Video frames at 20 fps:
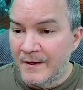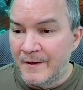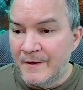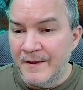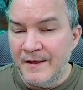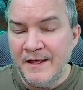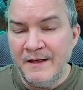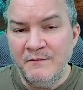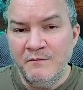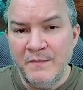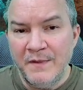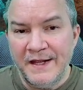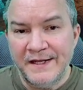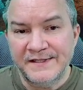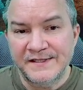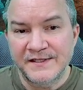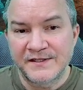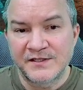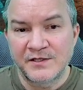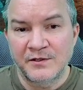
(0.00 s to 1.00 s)
it makes
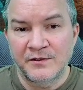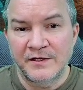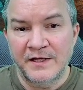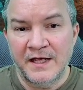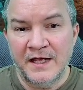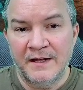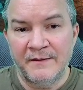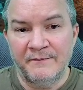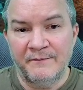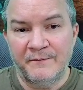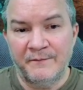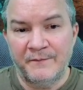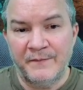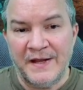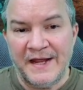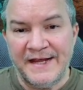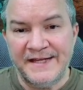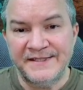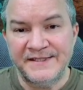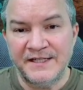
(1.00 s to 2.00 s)
it so that
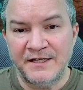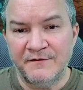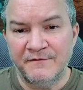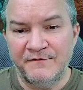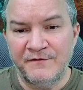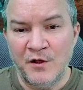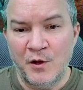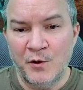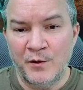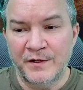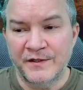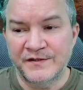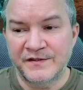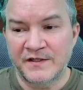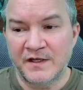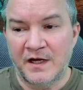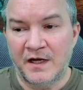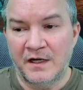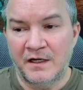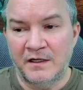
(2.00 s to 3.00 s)
pacing and focus
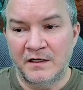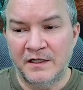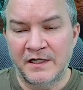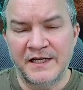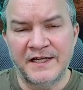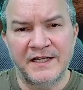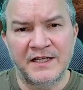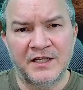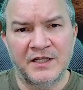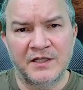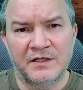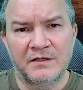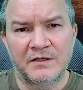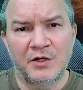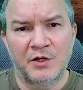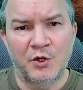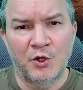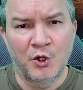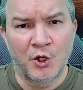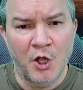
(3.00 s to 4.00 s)
are going to get
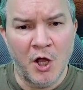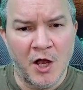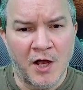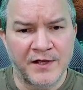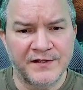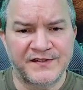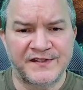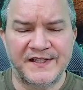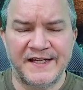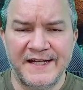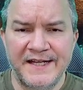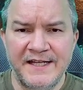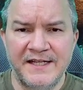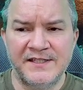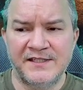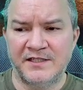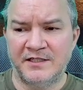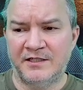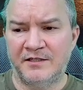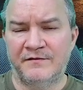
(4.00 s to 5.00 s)
lost
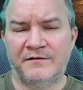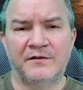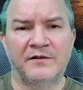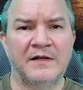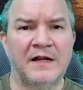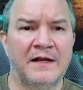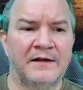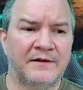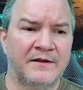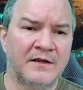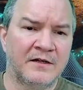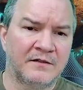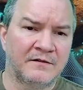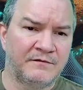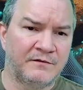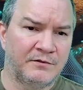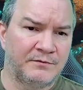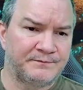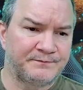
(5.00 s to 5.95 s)
easily if you're not careful.